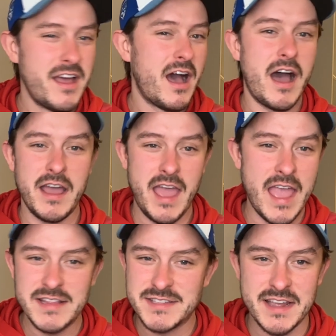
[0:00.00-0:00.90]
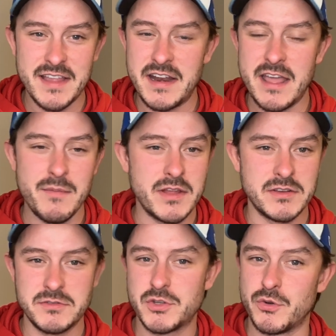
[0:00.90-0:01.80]
I hate saying that name. It
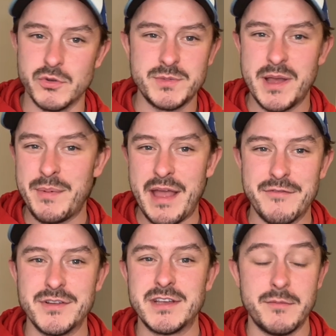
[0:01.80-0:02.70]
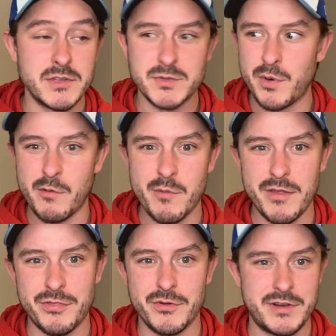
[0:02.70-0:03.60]
screws me up every time. This is probably my
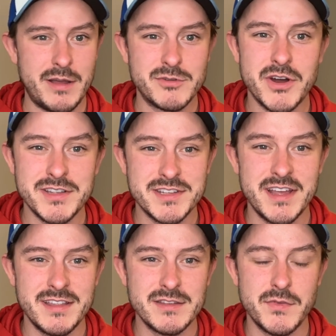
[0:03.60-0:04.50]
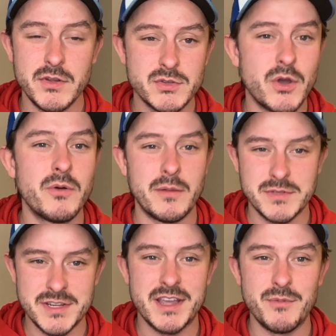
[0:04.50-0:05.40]
3rd time trying to say it in this video, so I'm
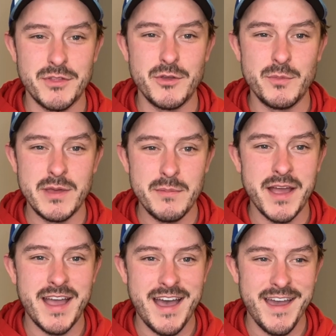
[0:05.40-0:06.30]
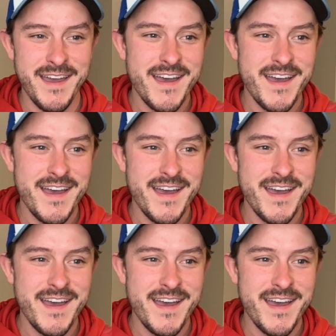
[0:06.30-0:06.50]
sticking with UB, my guy.